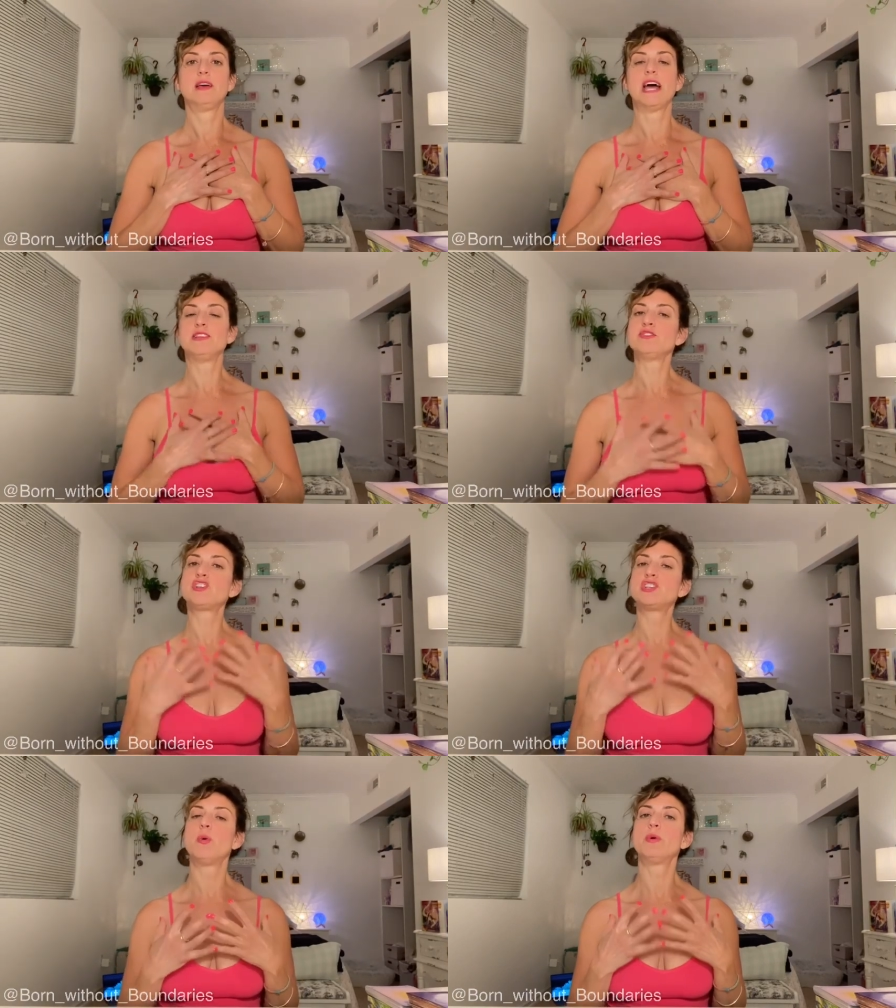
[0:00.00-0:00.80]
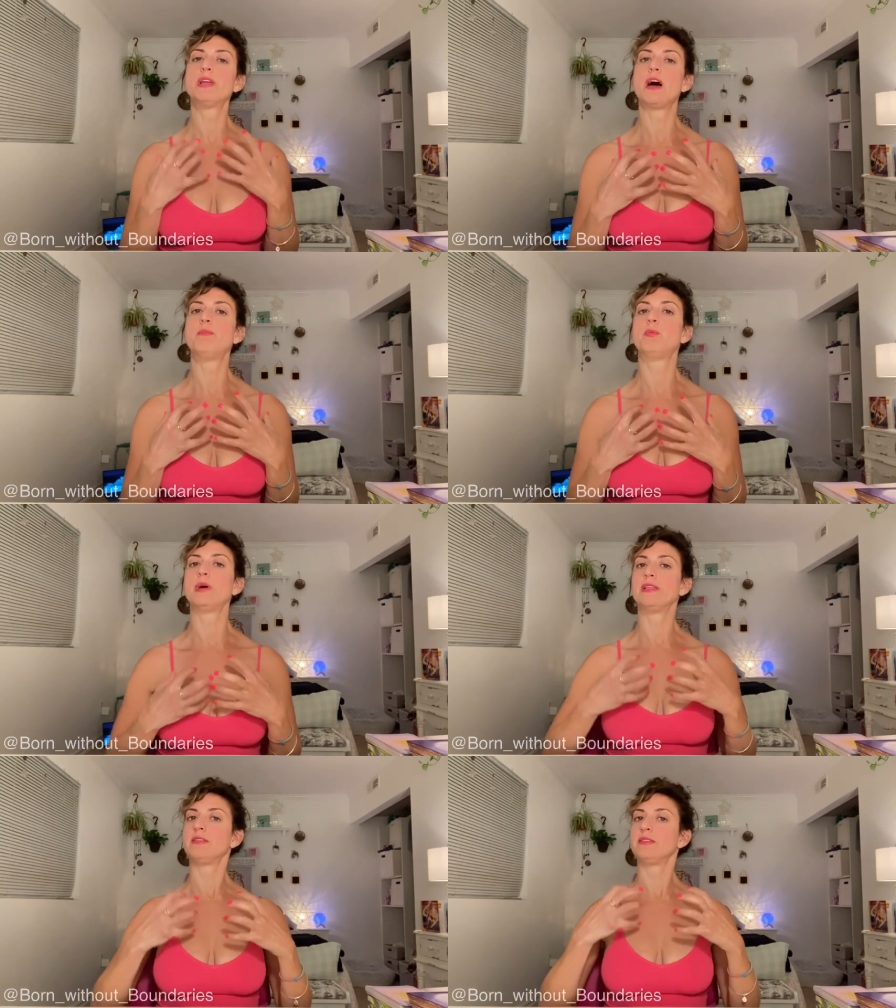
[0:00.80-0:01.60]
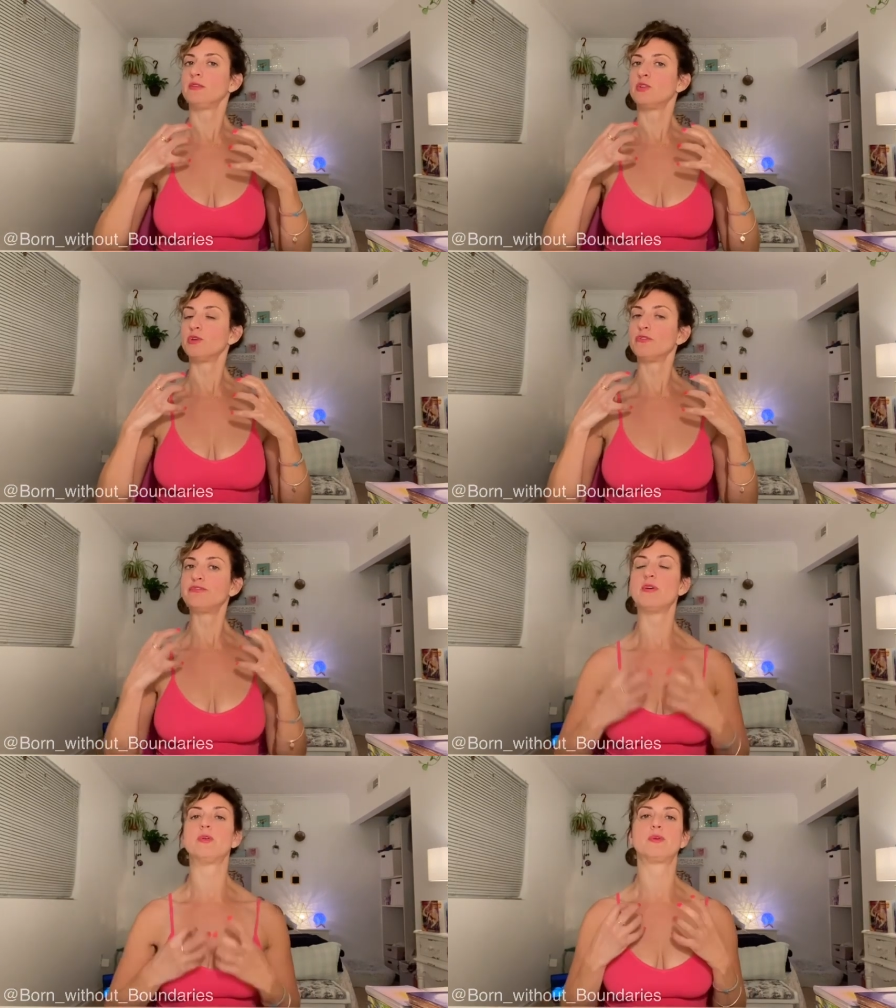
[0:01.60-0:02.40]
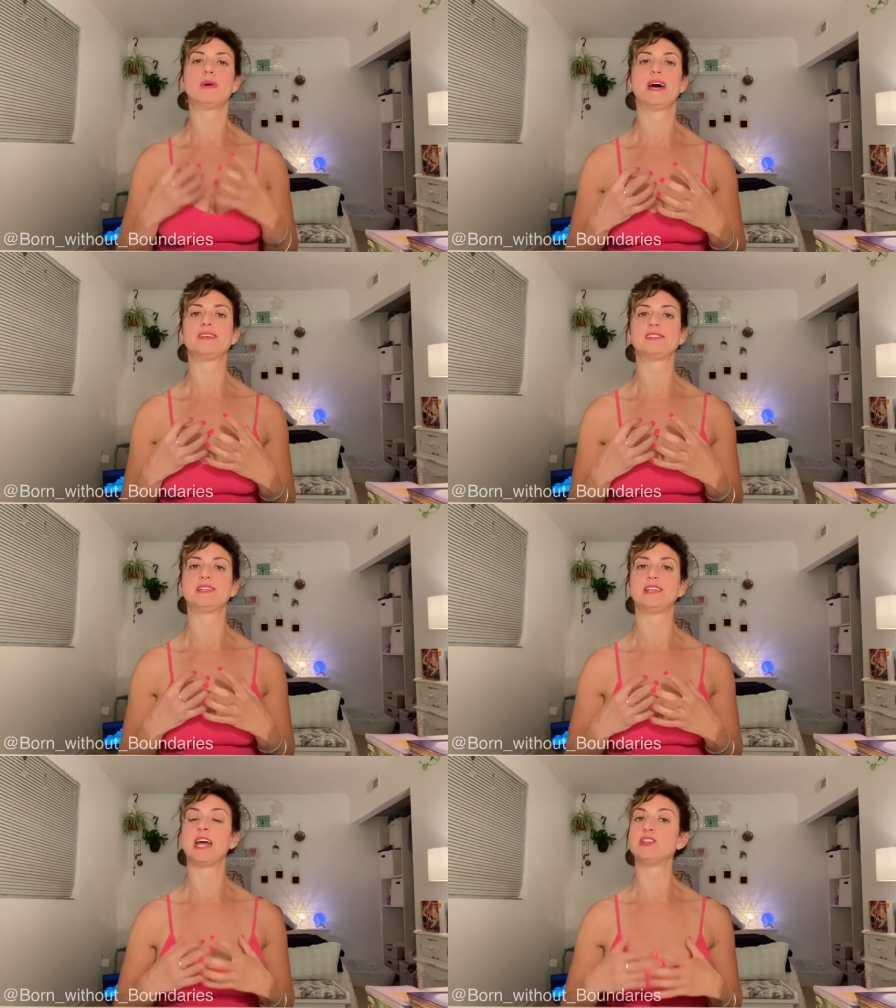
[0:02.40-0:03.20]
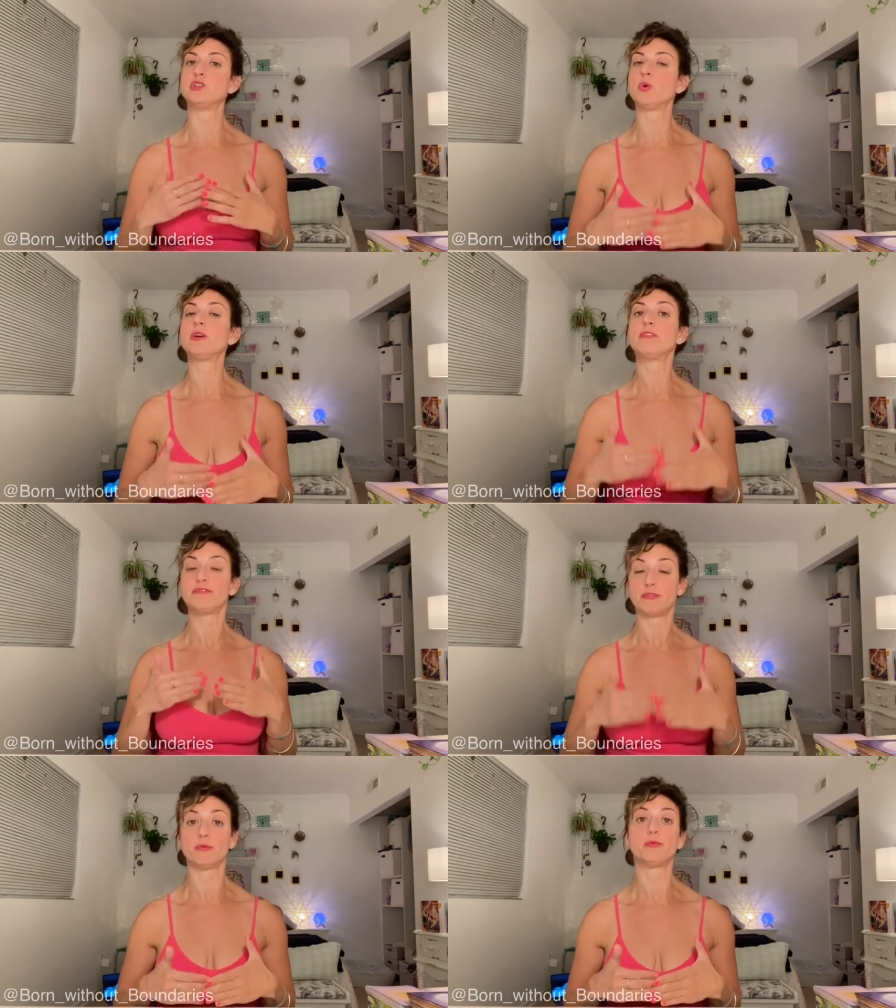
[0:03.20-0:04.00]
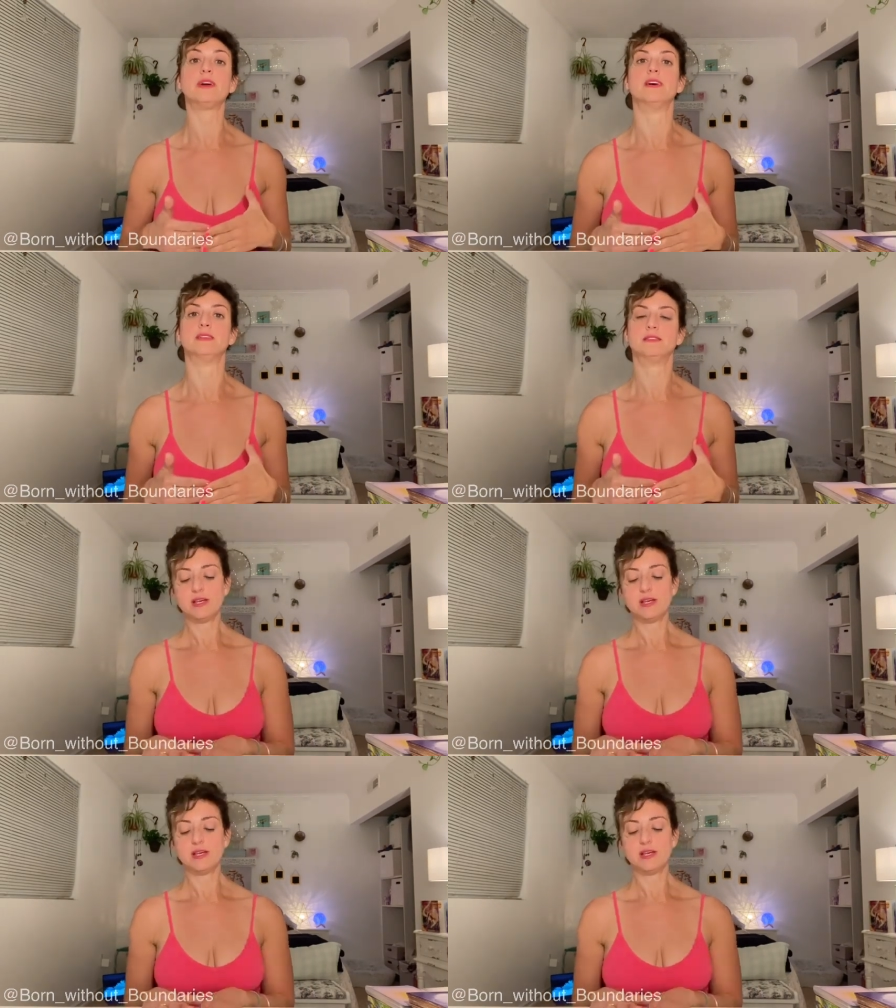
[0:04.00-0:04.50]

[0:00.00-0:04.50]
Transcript: And you're showing up with your full capacity and you're for real.